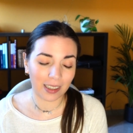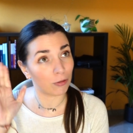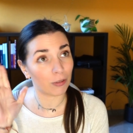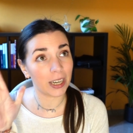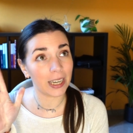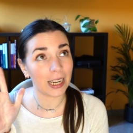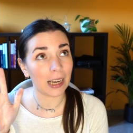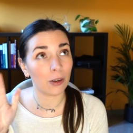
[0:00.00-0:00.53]

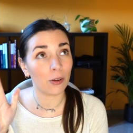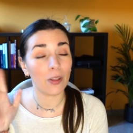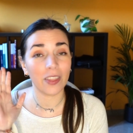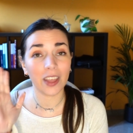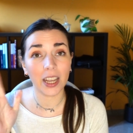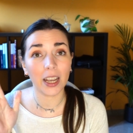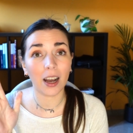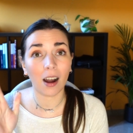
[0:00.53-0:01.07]
Right now
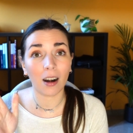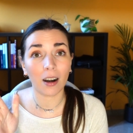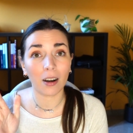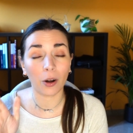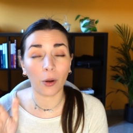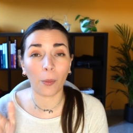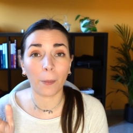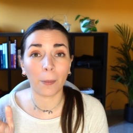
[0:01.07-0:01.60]
they are
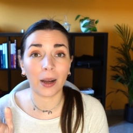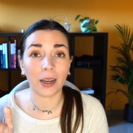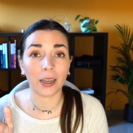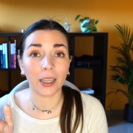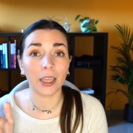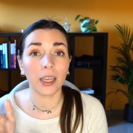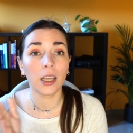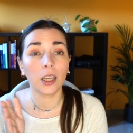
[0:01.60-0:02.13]
on
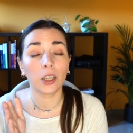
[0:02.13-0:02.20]
my